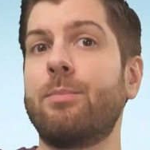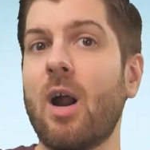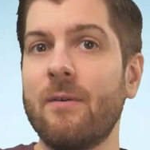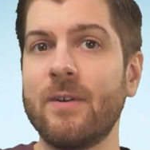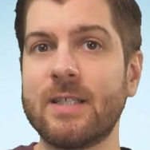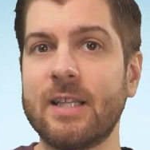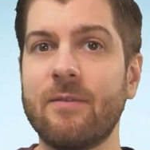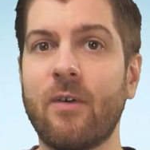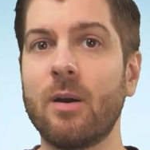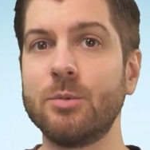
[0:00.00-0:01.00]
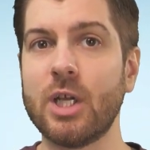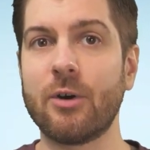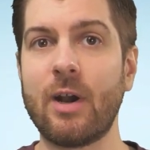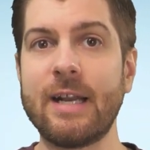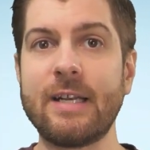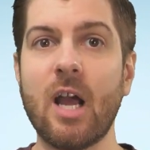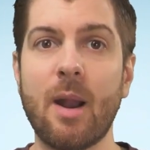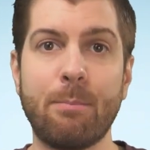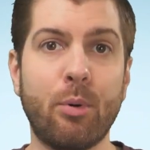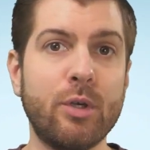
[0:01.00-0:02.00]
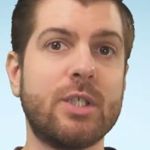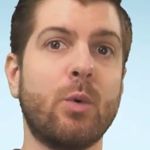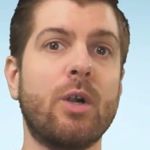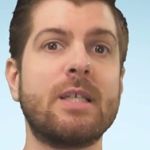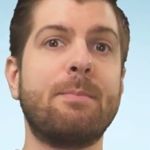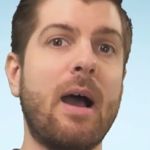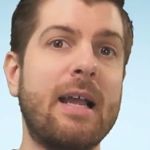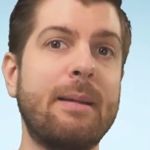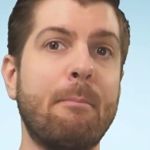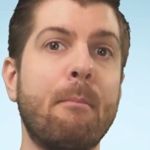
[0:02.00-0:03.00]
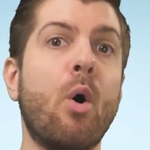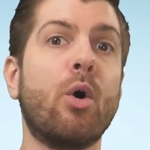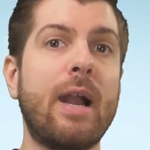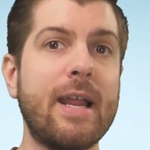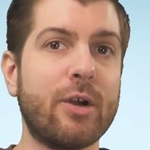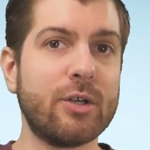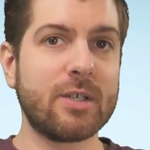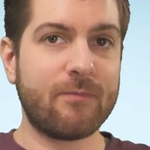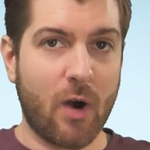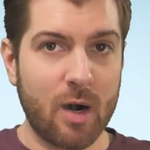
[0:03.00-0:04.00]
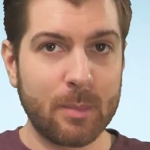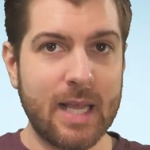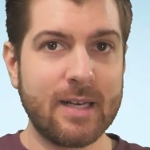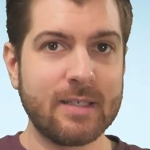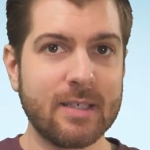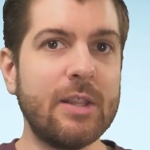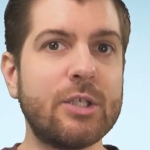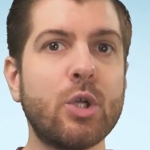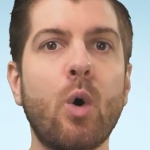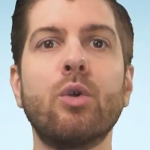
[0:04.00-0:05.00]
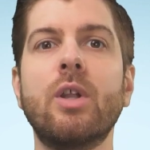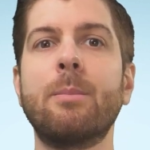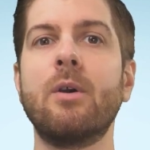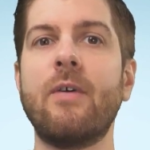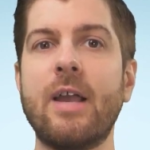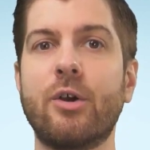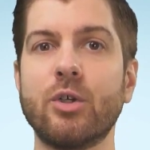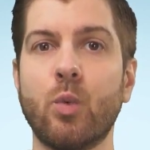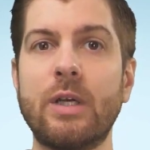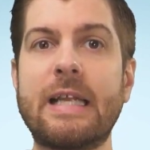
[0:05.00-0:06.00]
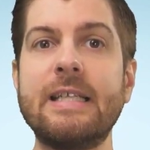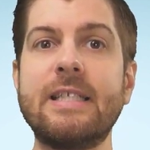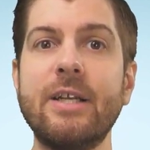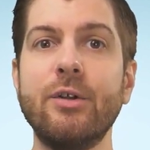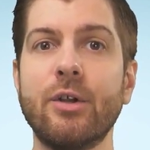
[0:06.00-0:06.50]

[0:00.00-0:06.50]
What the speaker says: the profits that the farm generated got put towards buying more acres of farmland, then the total number of acres would continue